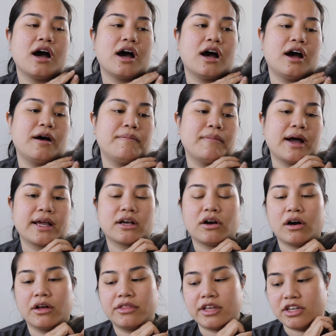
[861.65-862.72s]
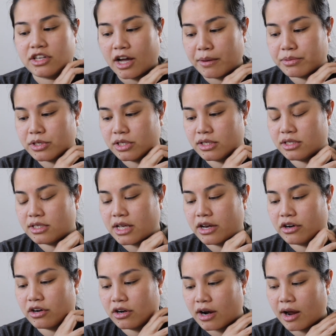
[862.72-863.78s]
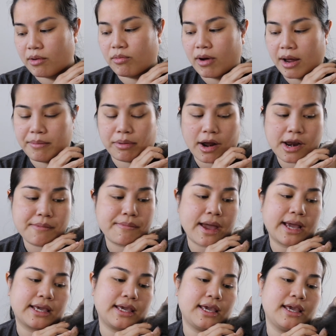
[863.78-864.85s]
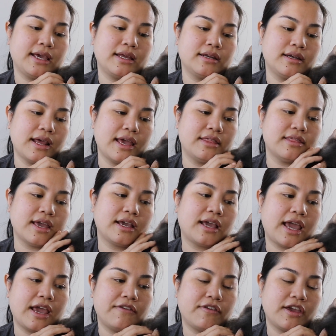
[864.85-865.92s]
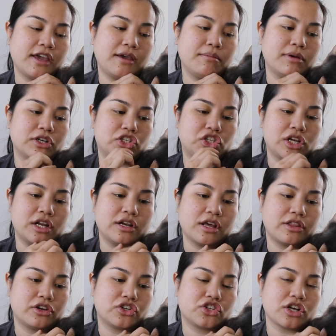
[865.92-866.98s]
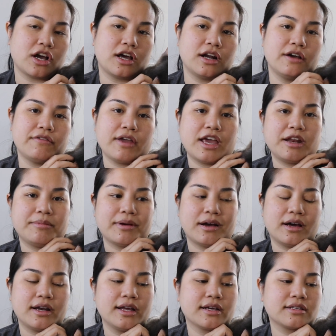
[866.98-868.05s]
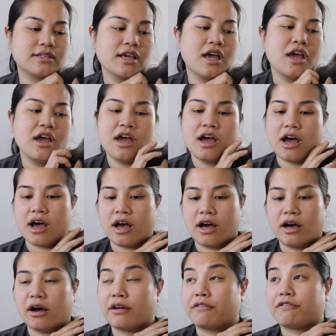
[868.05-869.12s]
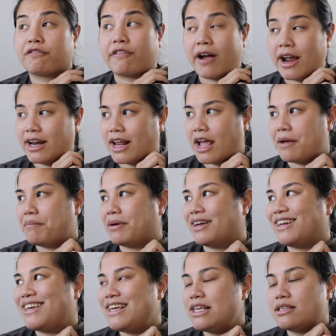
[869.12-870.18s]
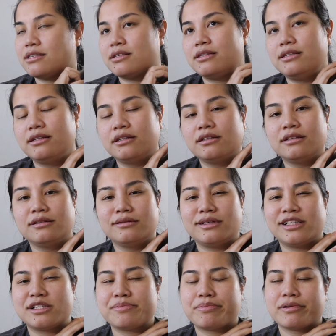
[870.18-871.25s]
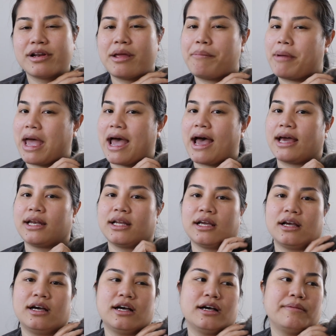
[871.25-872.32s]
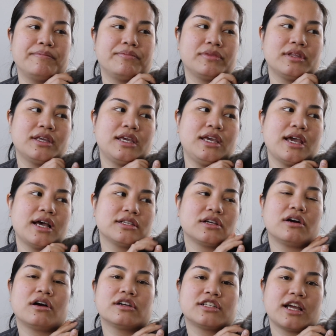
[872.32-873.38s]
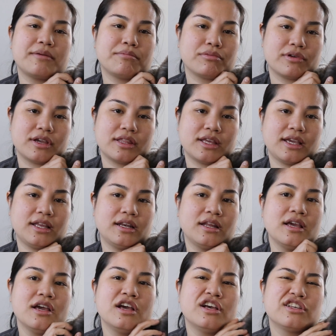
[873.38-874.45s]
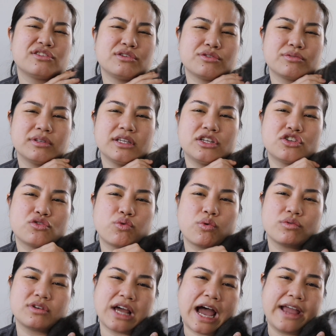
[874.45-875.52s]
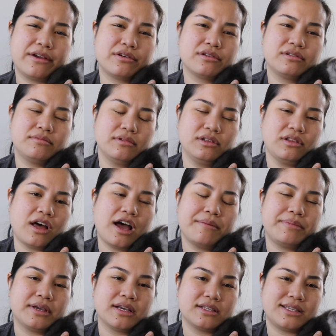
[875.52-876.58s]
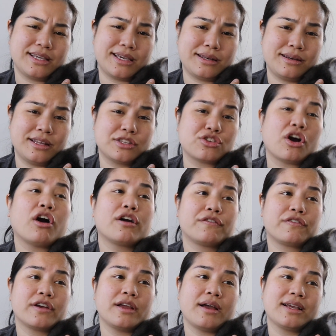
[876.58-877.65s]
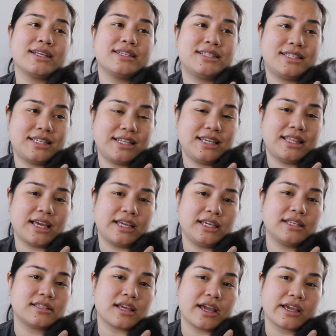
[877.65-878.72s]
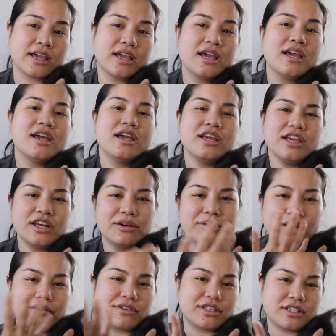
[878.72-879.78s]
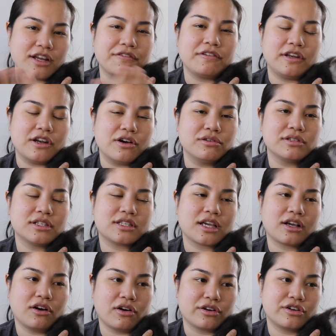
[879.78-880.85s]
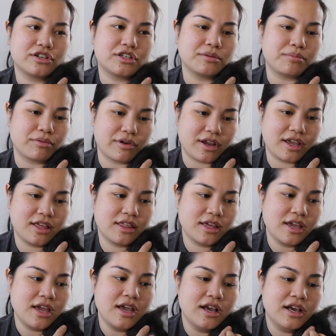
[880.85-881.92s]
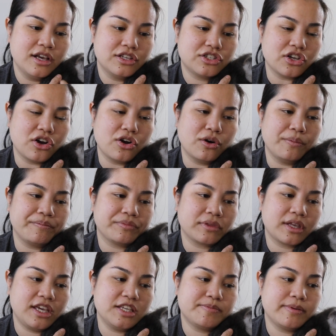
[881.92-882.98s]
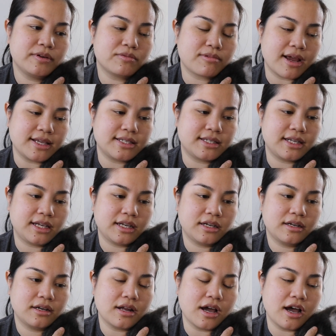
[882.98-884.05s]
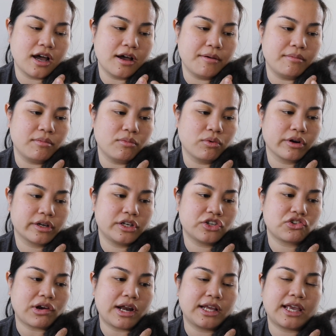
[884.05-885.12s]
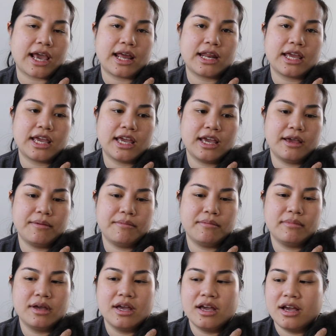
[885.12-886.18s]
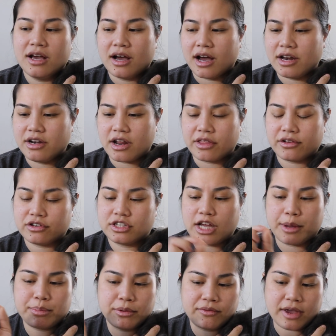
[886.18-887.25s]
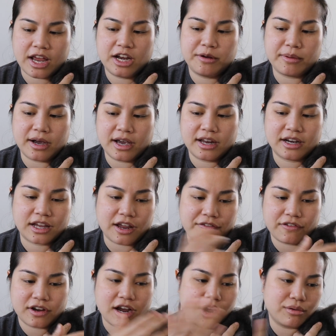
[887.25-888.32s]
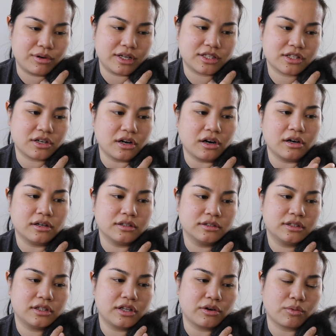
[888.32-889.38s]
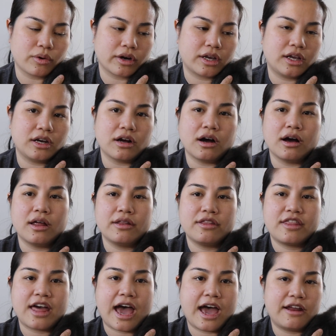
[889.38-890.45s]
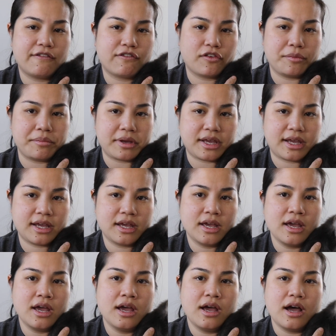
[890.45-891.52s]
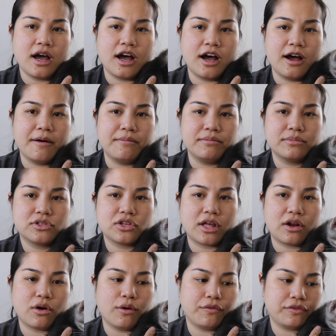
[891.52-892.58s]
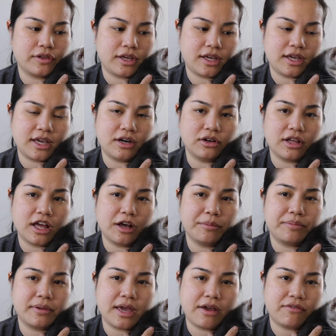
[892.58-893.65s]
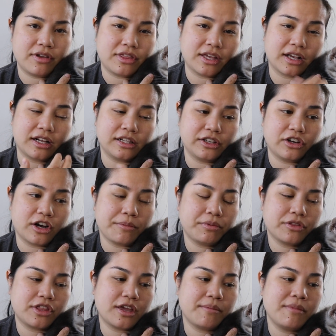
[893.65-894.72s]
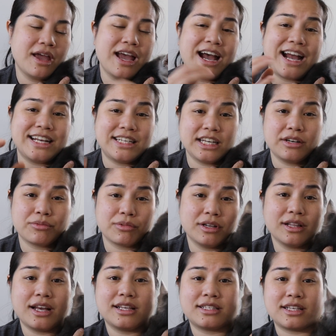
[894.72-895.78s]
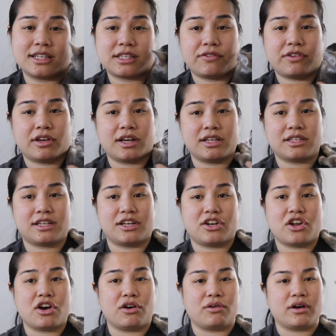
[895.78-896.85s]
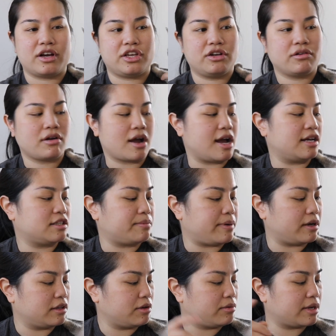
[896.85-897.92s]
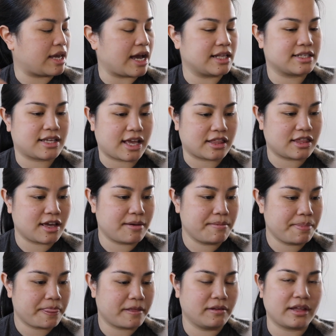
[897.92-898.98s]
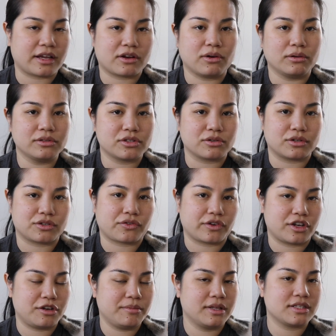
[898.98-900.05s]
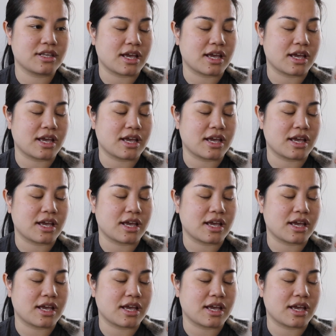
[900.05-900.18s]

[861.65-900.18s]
Um, I called the adoption center. I, I, brought him back in, and they gave him sh- another shot of antibiotics uh, on Friday. But he's still, it's pretty bad. Um, he has a hard time breathing, so he's really t- tired a lot because he can. It's hard for him. I can see that he's like, you know, when you have a stuffy nose, it's like harder to breathe. So he's been resting. Um, we're gonna try to get him another type of antibiotic. I forgot what it's called. They're working on that for me um, so that hopefully it'll help everything clear up with him. I didn't realize this, if you guys didn't know, eyes, apparently when cats get them, they're like cold sores for humans.